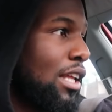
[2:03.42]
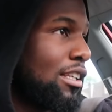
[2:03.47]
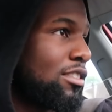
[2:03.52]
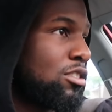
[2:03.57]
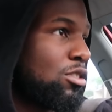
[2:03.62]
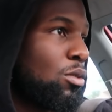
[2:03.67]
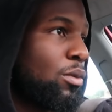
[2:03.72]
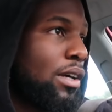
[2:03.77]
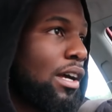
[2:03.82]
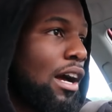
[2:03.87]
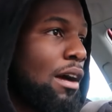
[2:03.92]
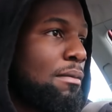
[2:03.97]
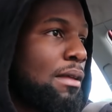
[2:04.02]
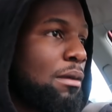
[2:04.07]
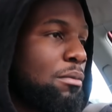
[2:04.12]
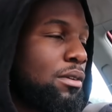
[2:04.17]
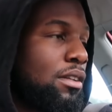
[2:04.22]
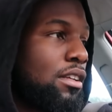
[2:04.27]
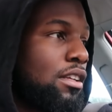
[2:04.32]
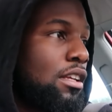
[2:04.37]
that's the way I'm
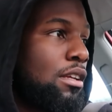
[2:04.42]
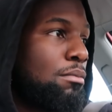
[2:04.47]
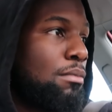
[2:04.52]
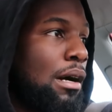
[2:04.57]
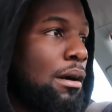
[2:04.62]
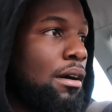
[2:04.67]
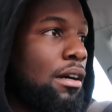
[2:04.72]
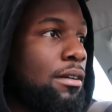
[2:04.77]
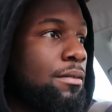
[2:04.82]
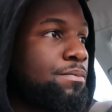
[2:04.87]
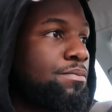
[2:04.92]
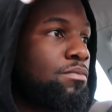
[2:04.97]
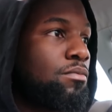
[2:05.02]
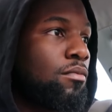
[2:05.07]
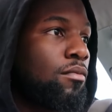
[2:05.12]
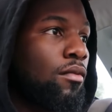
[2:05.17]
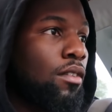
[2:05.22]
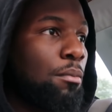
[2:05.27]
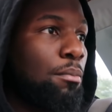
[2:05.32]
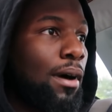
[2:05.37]
able to keep my
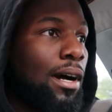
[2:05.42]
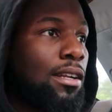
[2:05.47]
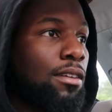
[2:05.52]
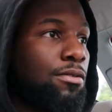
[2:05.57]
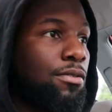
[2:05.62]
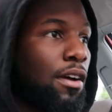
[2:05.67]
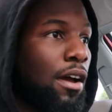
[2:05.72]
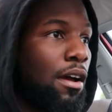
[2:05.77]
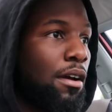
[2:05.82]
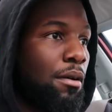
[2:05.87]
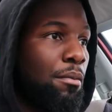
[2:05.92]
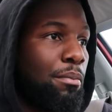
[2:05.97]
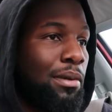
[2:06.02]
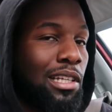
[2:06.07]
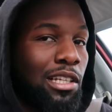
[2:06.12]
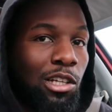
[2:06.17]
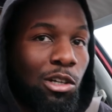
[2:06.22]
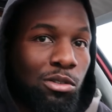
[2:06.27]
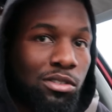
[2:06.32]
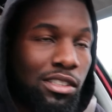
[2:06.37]
body fat
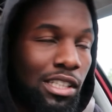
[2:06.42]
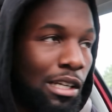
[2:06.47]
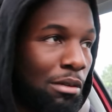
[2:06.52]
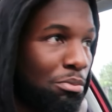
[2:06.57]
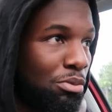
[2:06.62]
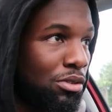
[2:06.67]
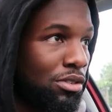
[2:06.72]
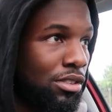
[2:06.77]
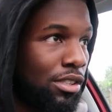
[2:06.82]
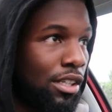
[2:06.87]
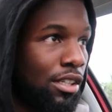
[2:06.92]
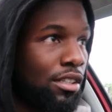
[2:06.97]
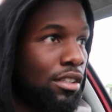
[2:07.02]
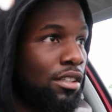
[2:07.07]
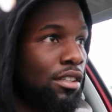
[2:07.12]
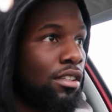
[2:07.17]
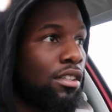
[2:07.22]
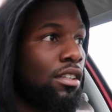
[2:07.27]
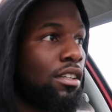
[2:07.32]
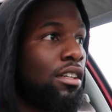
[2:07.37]
below
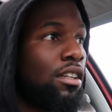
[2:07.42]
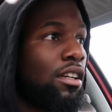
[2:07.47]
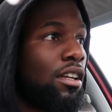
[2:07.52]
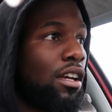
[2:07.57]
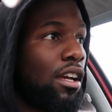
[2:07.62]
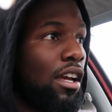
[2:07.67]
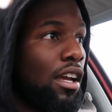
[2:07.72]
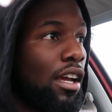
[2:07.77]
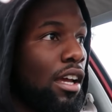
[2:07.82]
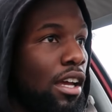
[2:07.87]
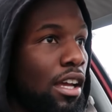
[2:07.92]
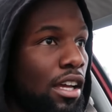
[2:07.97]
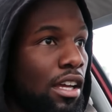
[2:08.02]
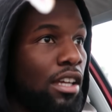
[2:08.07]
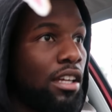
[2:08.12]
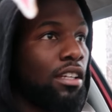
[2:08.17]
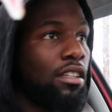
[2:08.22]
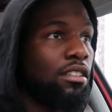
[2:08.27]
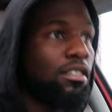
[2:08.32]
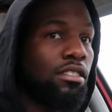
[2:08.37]
10%
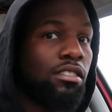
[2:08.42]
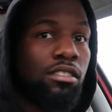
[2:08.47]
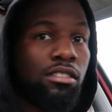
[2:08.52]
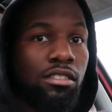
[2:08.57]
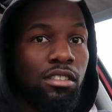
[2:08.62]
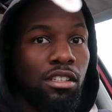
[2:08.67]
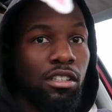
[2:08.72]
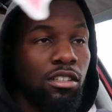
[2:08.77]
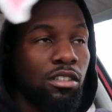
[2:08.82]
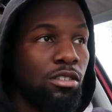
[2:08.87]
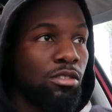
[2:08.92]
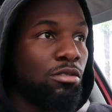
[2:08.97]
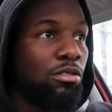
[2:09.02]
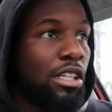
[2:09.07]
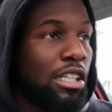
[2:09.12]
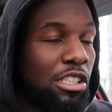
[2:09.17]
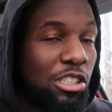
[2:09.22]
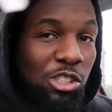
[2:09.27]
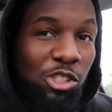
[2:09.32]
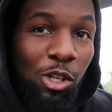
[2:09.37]
and still
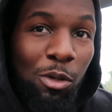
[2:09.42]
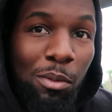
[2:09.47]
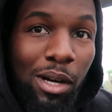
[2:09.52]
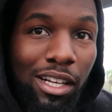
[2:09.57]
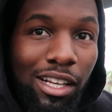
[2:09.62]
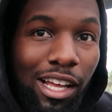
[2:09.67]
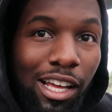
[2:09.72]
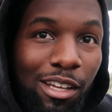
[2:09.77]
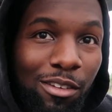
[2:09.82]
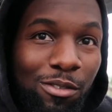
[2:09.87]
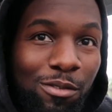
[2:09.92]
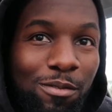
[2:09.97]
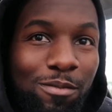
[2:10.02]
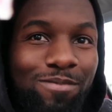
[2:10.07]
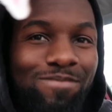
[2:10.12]
enjoy my life.